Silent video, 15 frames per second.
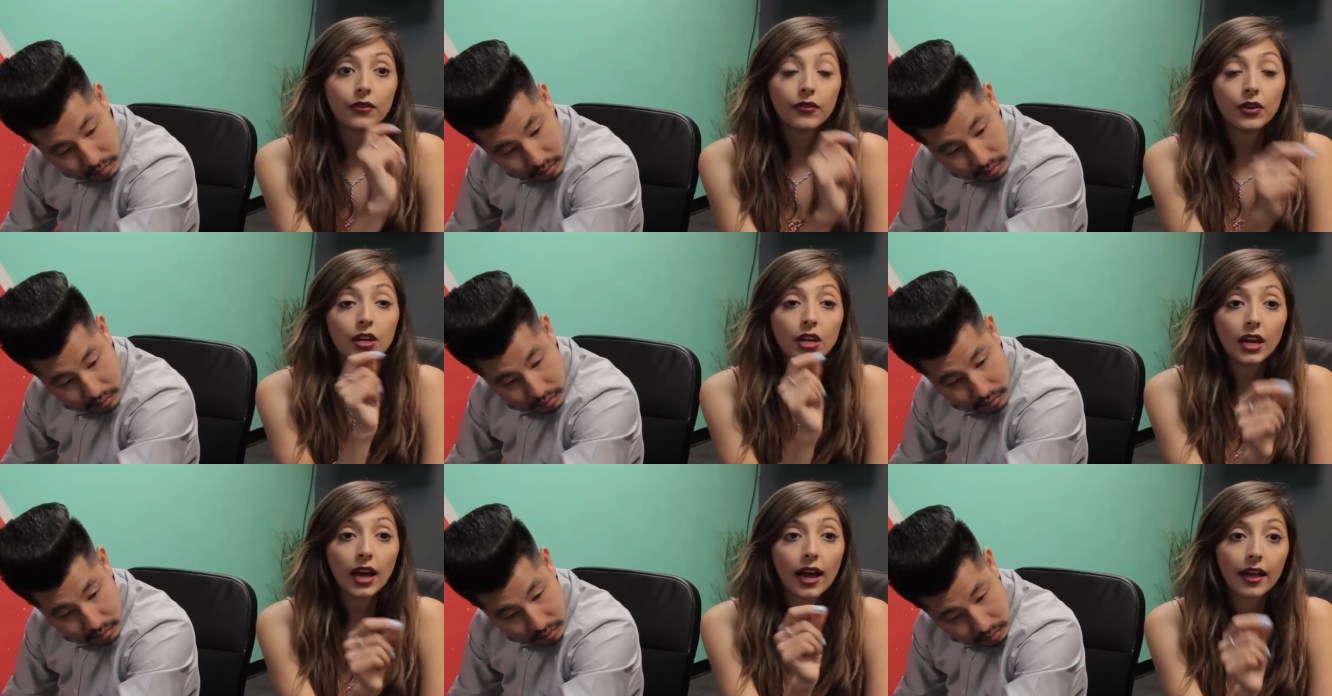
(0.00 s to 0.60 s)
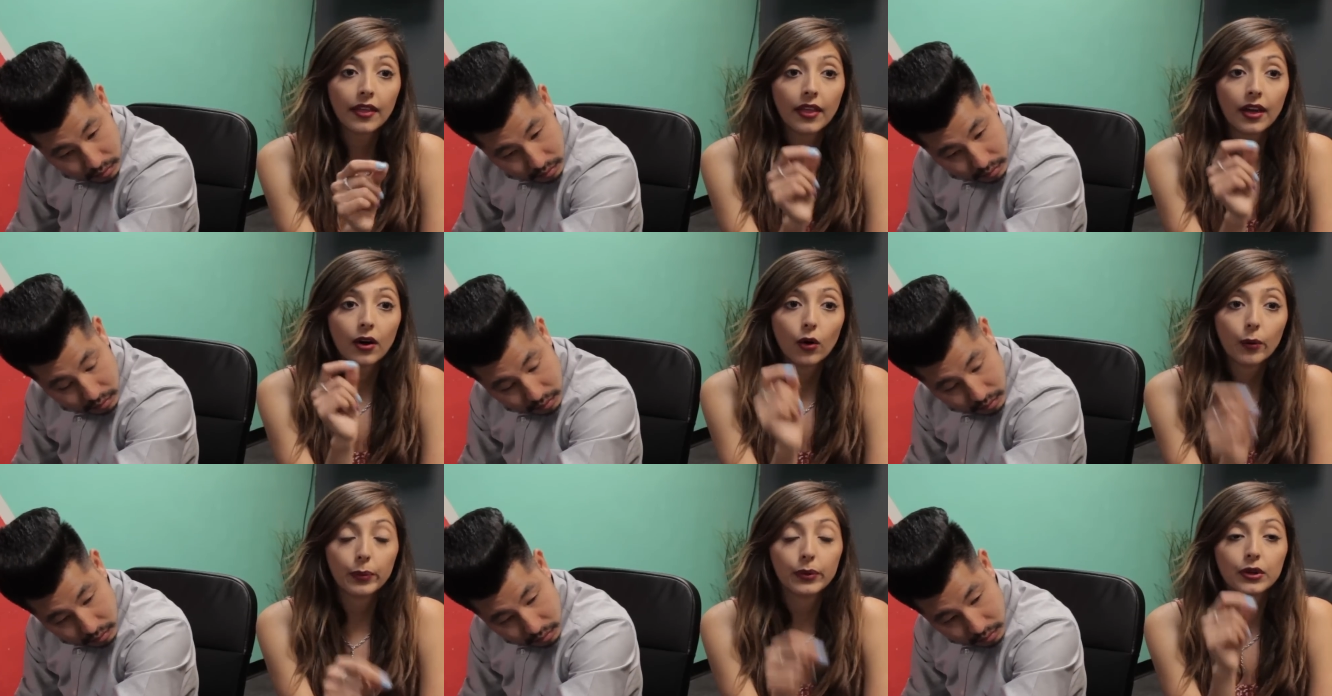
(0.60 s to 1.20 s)
Speaker 1: If he had that
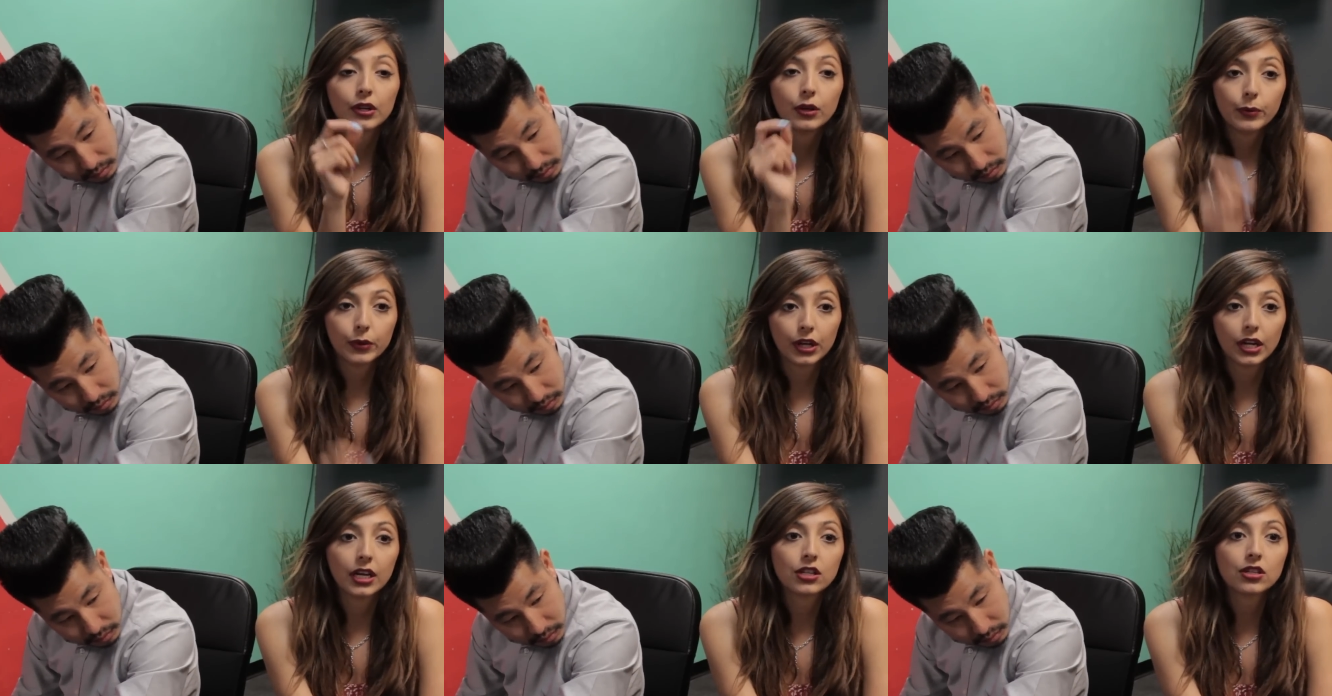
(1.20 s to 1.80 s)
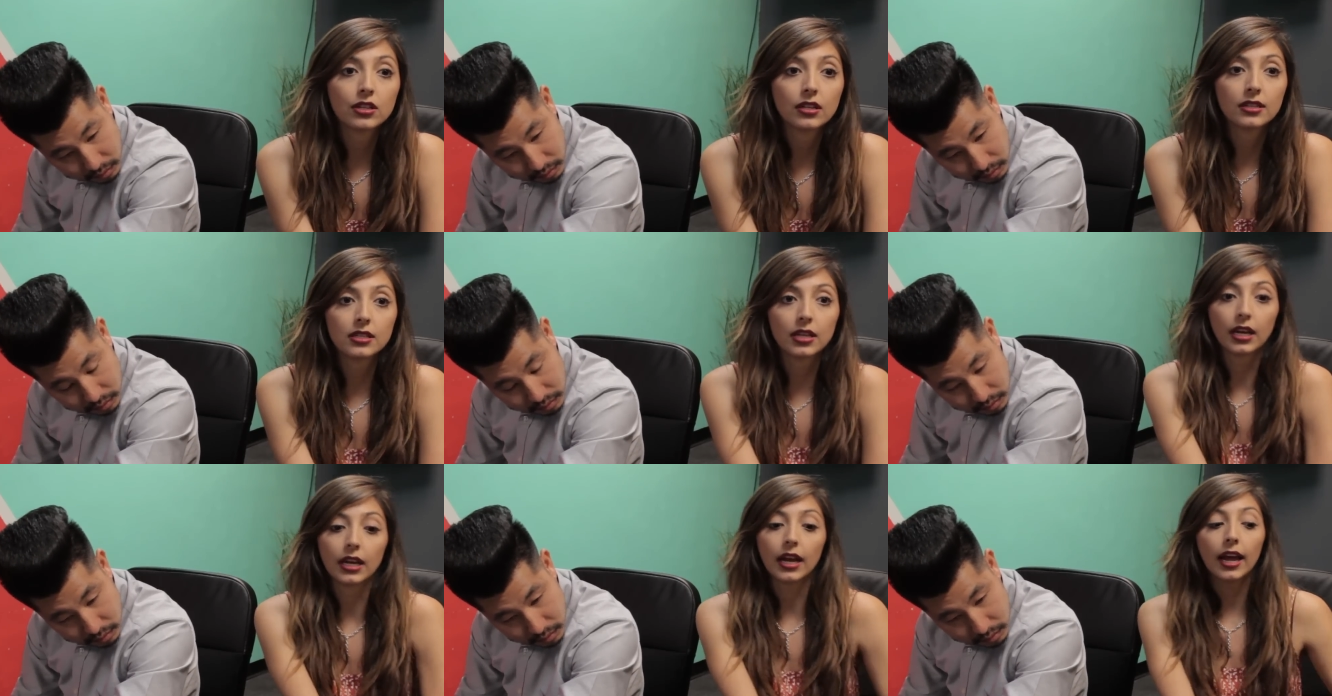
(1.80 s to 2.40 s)
open communication and
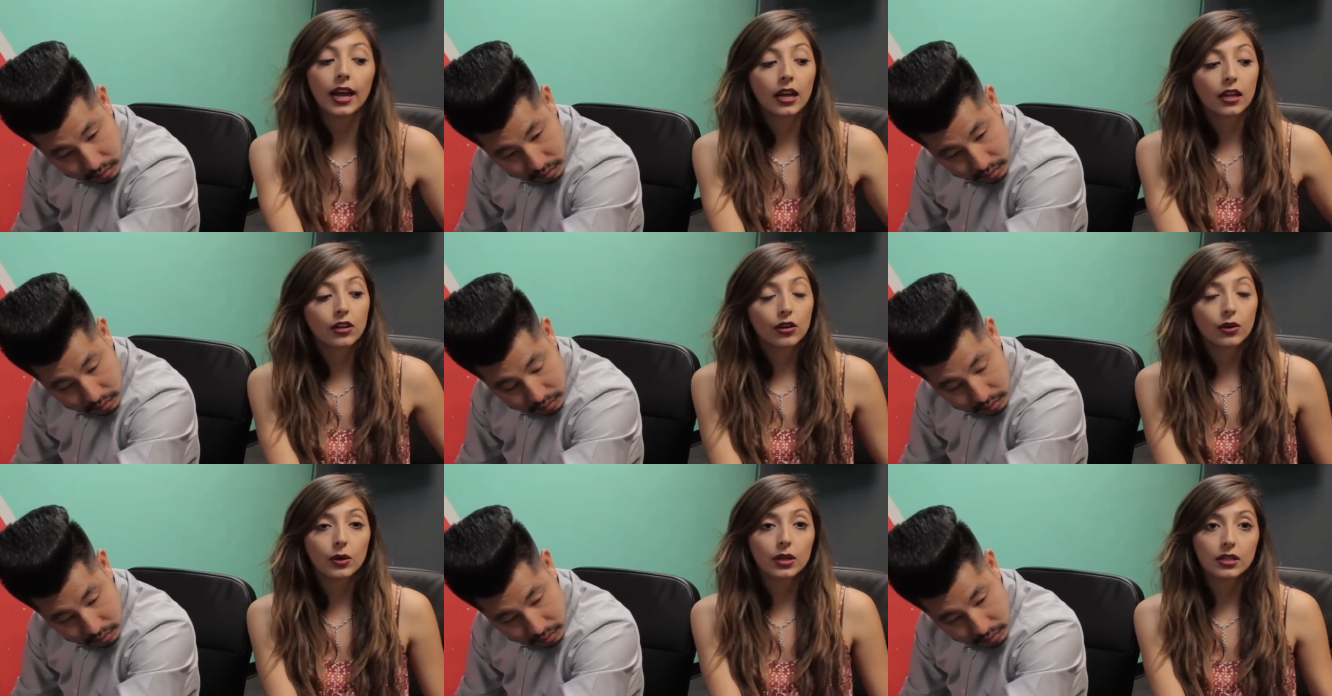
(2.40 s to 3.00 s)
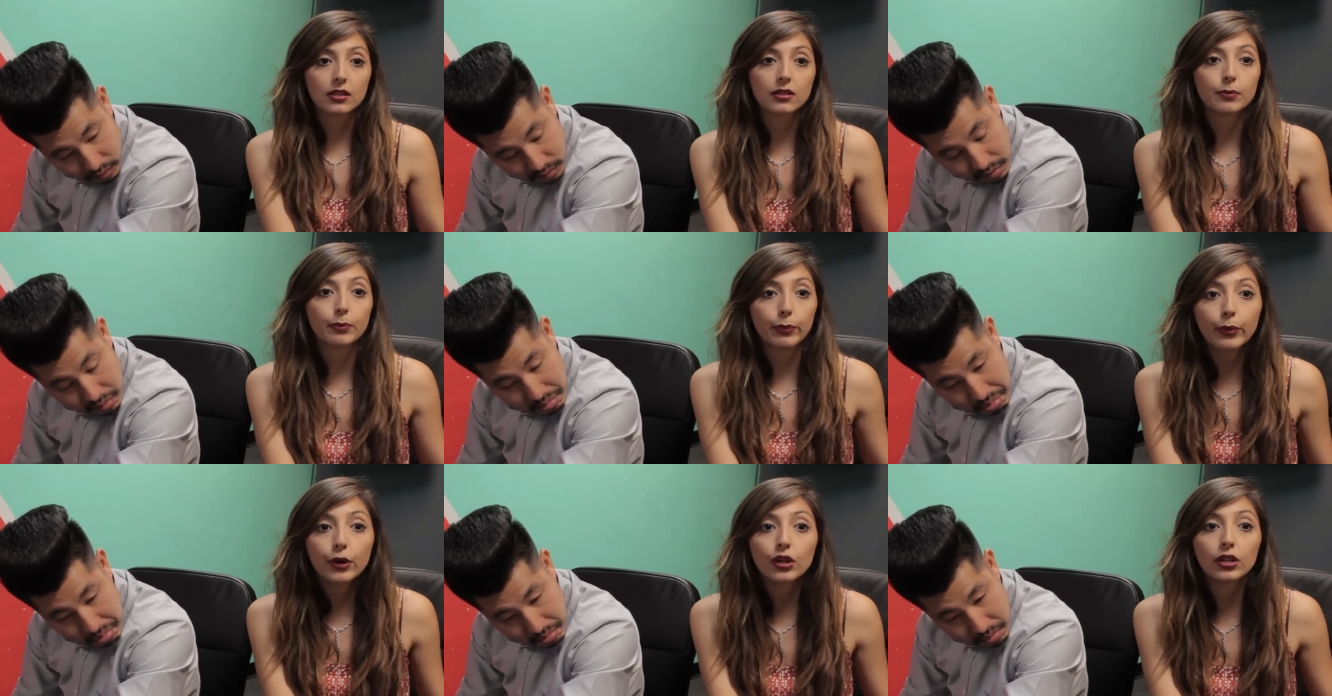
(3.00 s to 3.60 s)
saying, hey, you know what, this
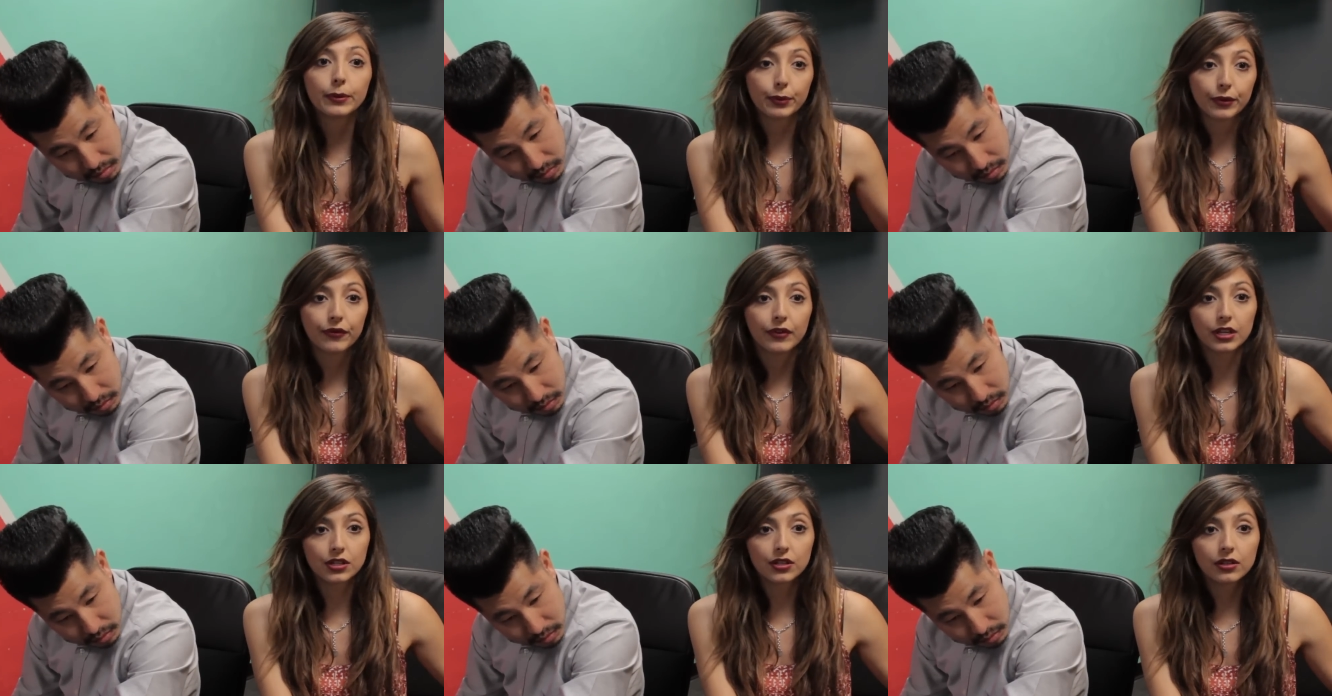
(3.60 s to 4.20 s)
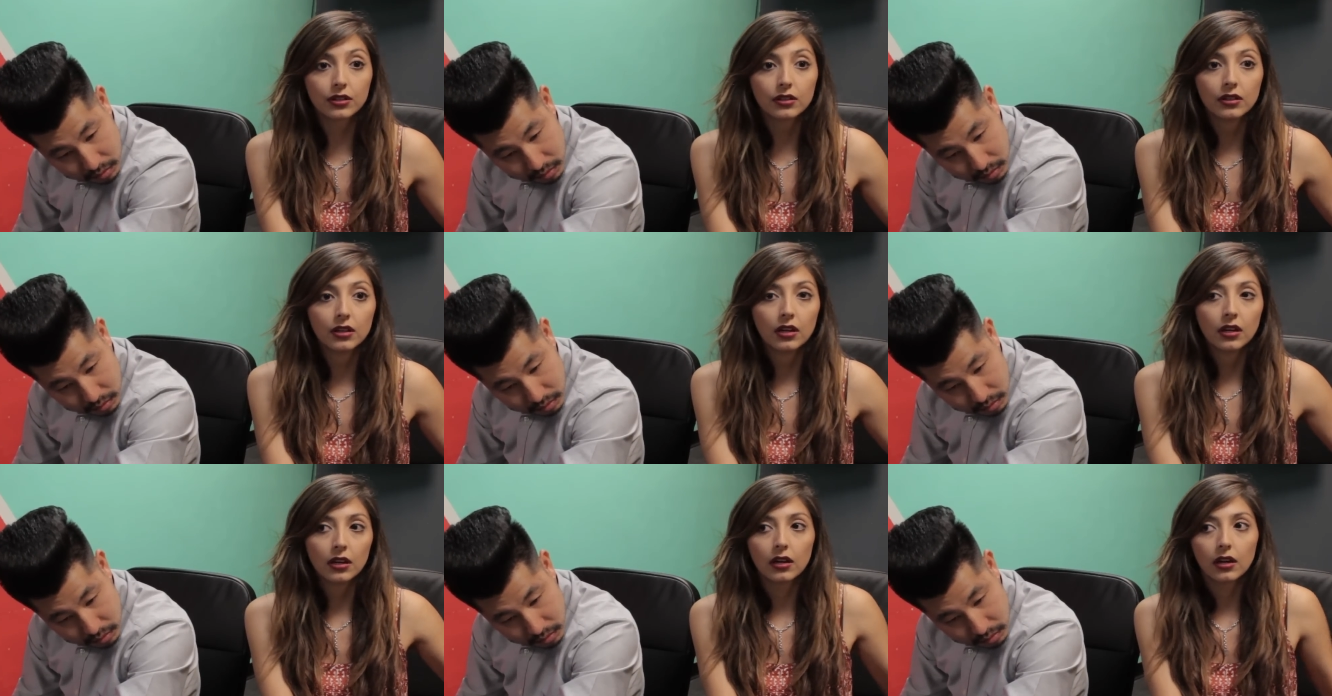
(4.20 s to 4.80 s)
purely professional,
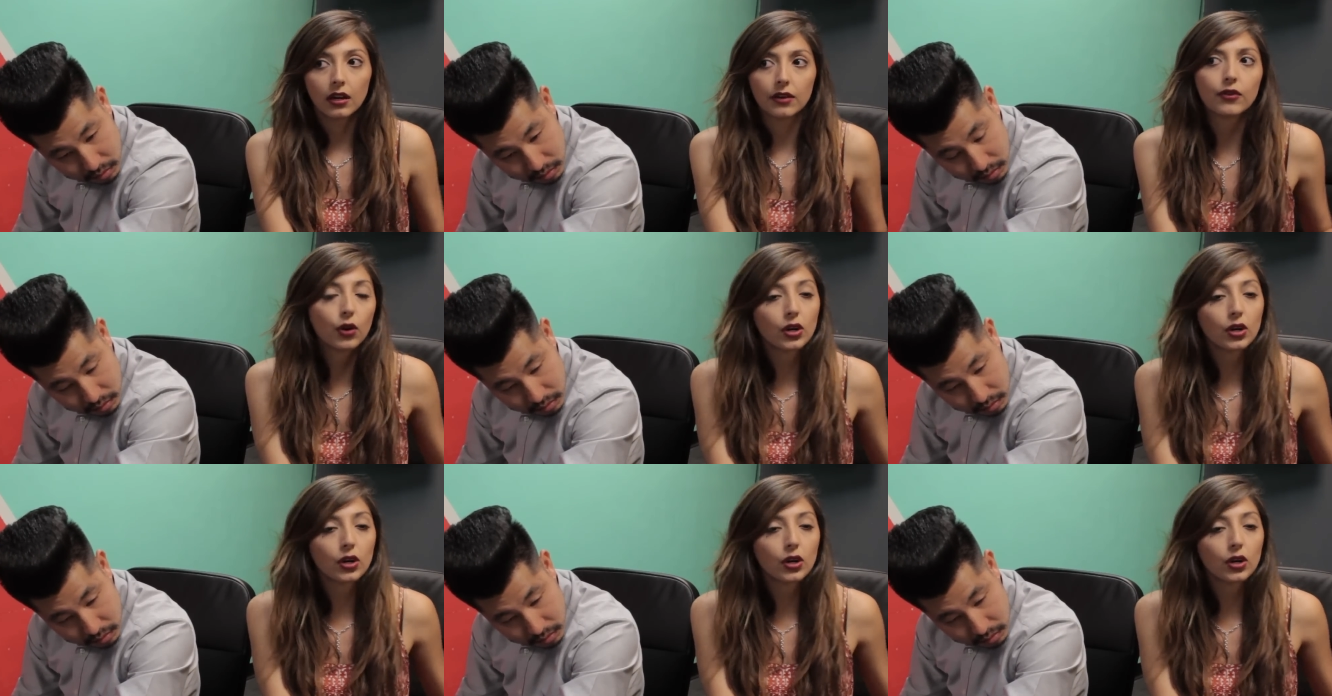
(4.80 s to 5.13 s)
of